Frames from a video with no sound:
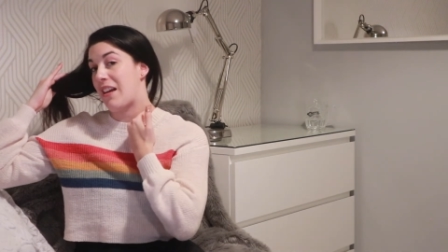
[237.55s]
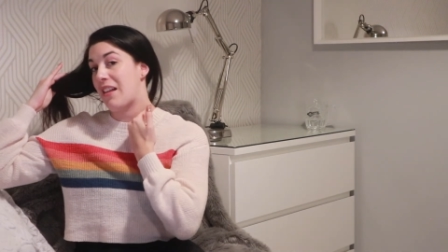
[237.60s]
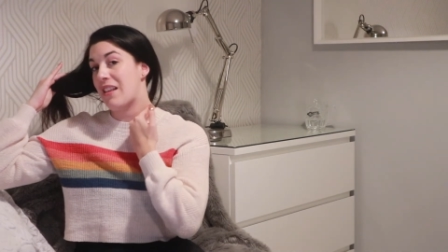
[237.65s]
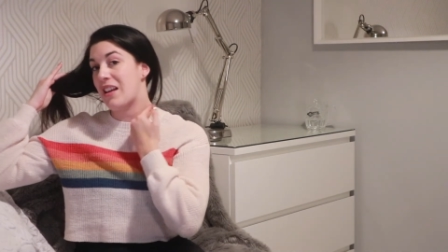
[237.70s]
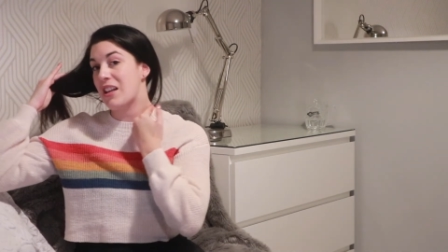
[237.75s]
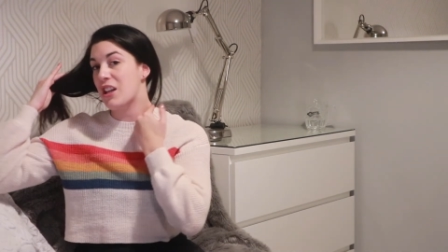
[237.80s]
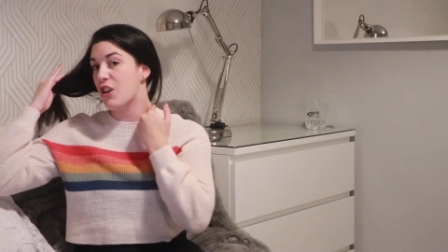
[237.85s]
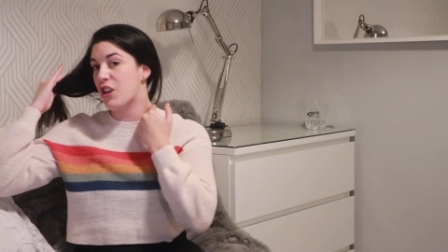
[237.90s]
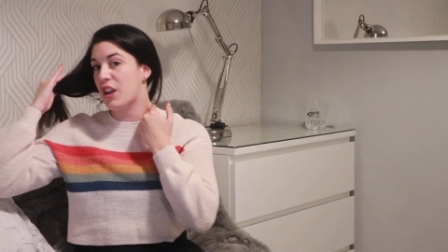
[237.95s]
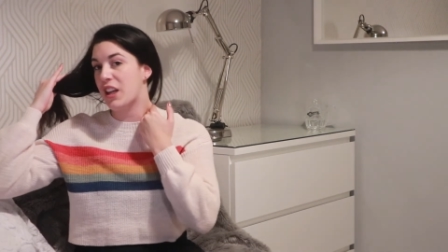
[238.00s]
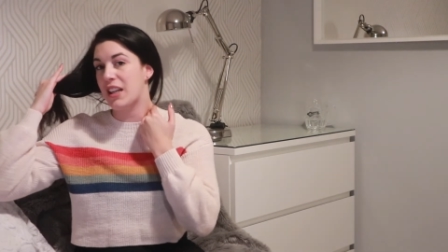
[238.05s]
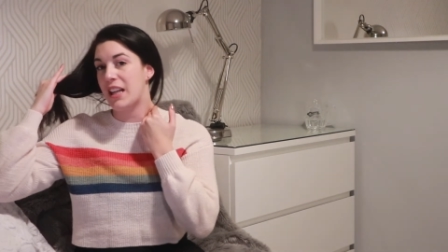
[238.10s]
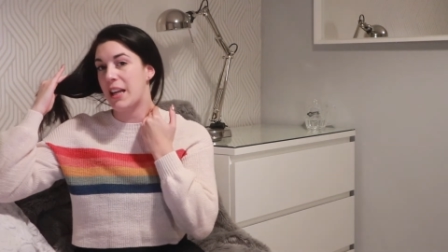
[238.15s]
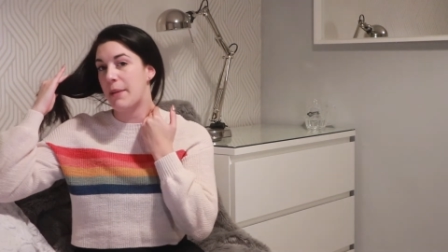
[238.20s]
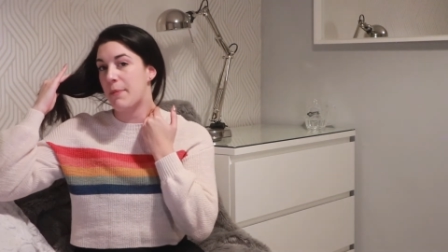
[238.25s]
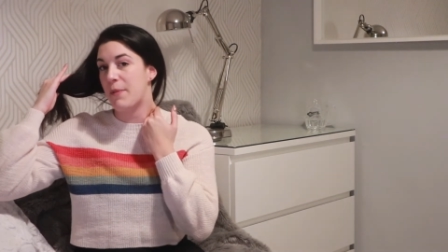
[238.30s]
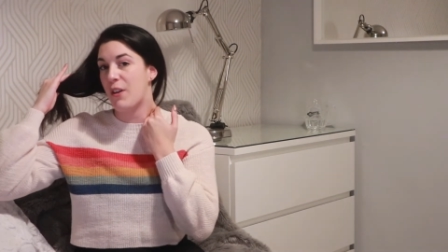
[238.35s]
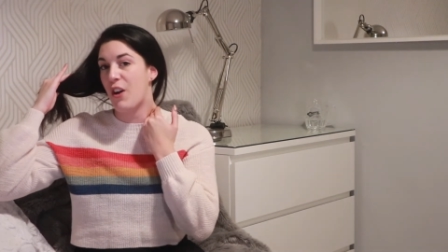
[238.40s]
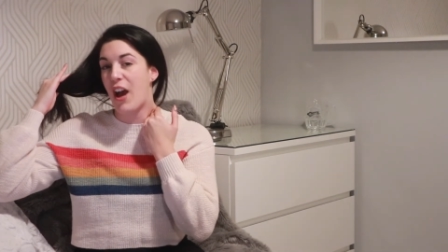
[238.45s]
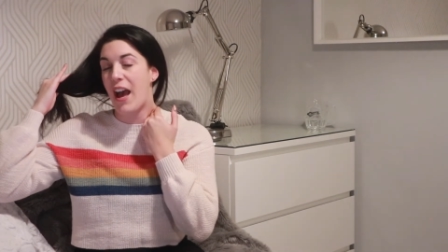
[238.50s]
then you can
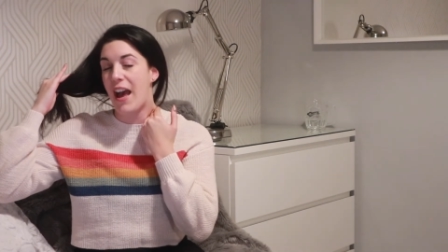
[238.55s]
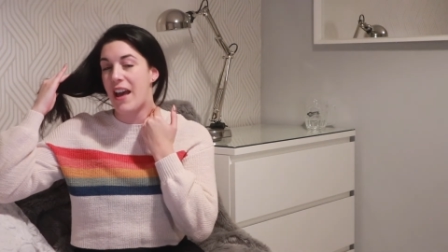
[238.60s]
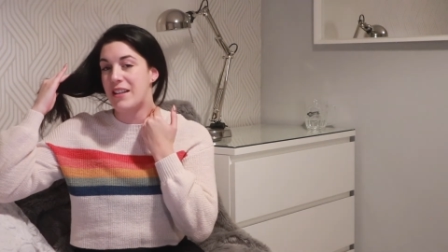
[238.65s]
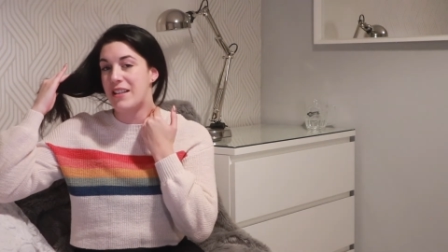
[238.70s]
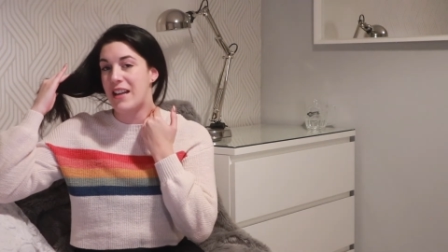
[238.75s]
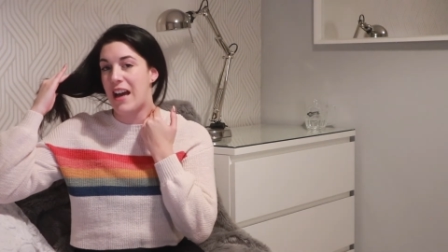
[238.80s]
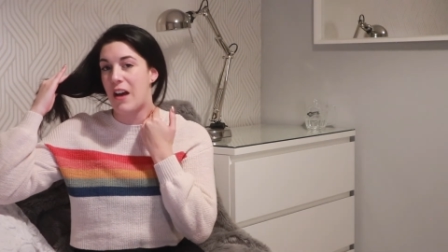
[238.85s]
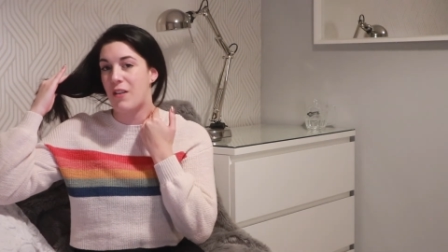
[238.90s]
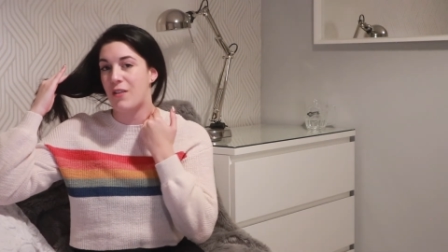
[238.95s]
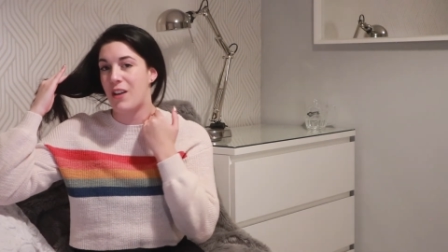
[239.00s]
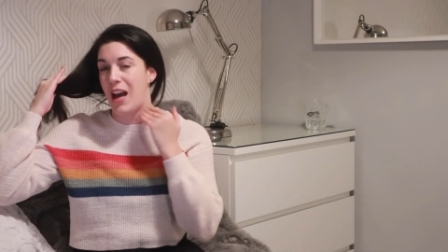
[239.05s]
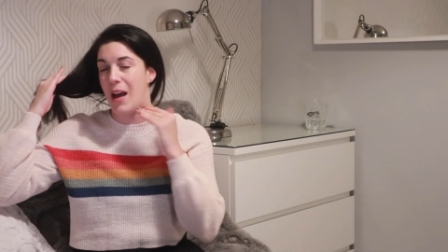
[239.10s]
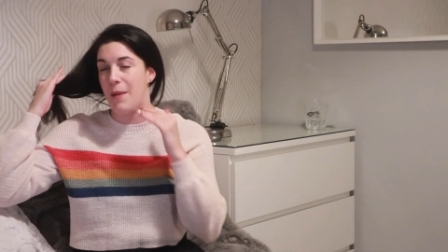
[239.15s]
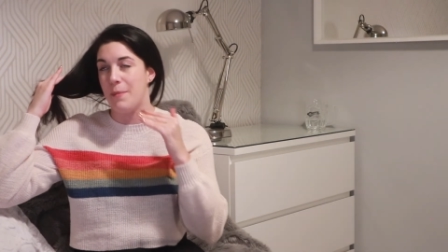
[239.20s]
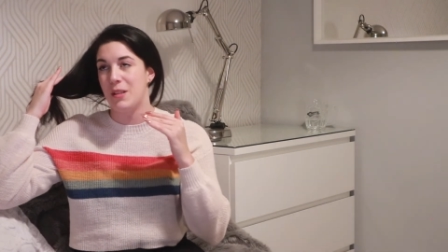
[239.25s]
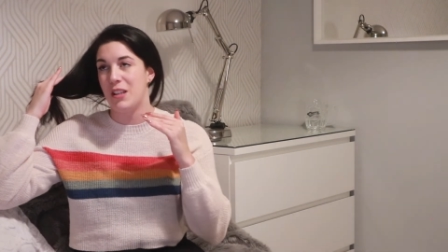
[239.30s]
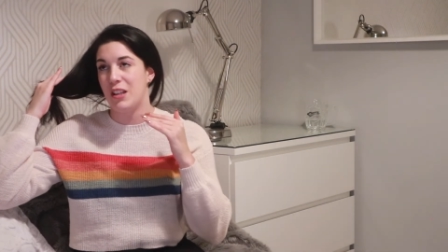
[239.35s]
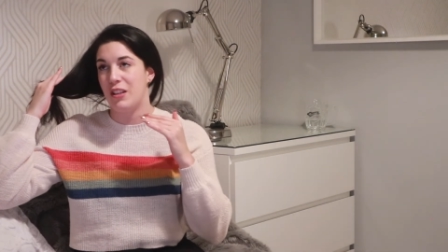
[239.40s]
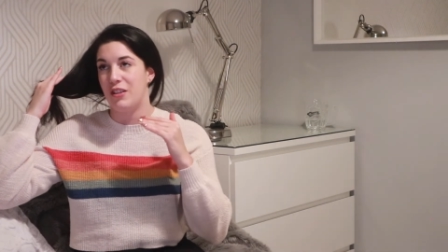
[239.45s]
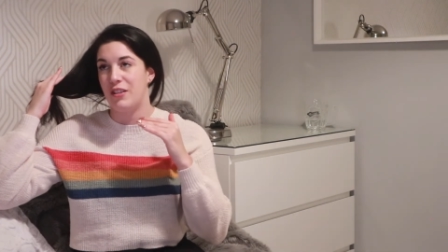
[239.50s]
leave your hair down,
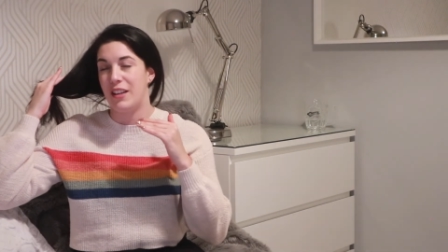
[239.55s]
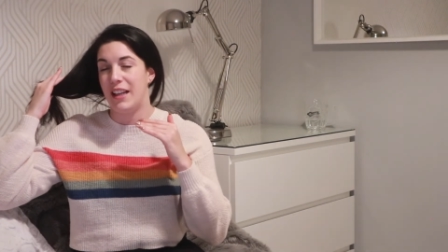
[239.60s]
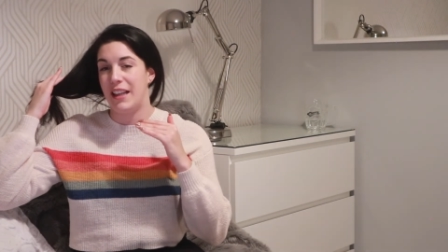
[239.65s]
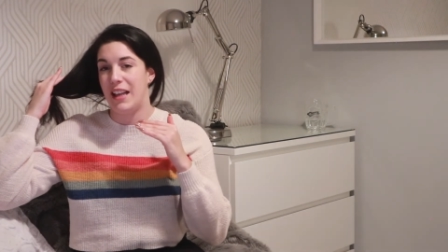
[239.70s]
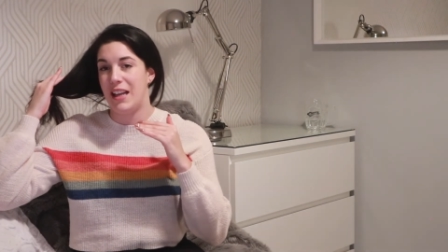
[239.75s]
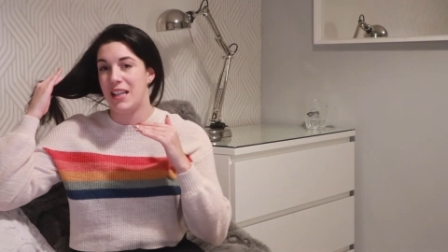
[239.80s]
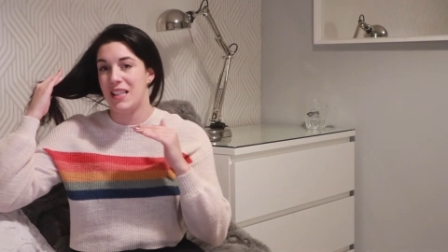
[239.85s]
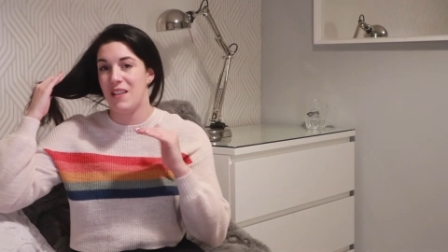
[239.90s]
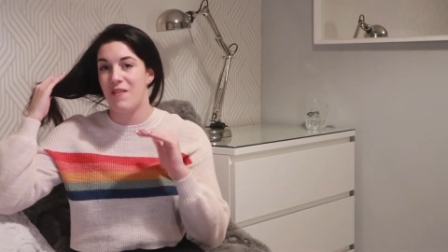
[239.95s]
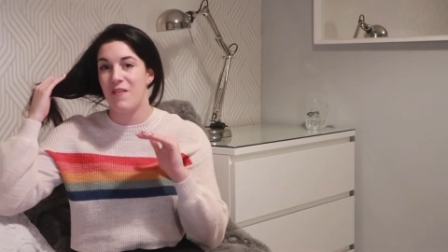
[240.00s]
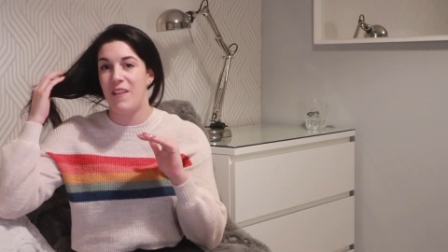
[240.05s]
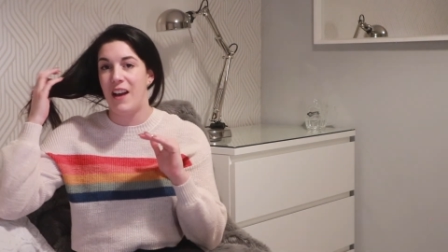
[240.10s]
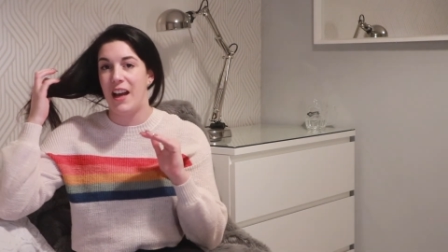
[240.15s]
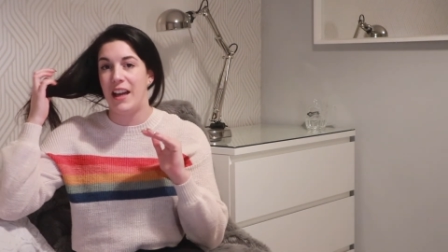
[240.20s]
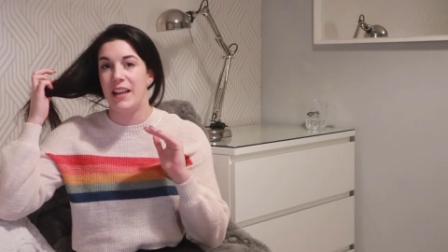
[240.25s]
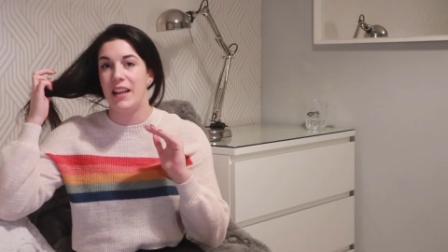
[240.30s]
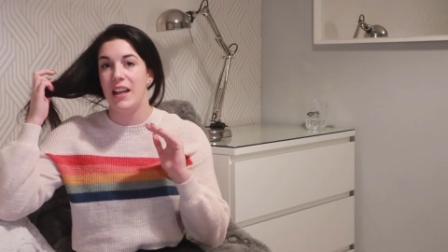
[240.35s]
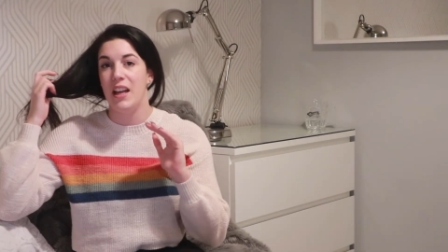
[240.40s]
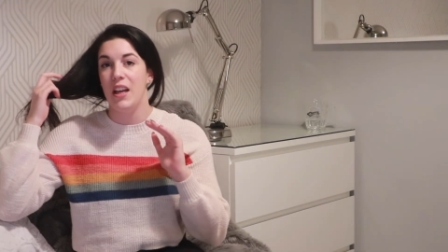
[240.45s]
absolutely, that's fine.